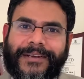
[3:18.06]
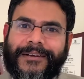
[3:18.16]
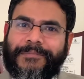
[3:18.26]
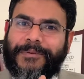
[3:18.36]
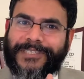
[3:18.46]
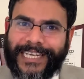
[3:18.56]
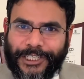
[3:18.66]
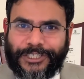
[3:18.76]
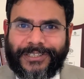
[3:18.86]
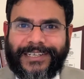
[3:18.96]

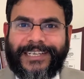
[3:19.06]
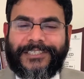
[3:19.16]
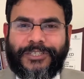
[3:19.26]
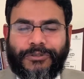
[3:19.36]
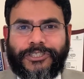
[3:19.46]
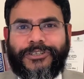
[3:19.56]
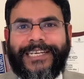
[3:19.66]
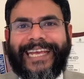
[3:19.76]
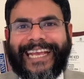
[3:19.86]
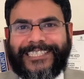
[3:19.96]
Possession is
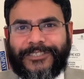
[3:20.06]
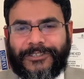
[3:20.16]
usually exclusive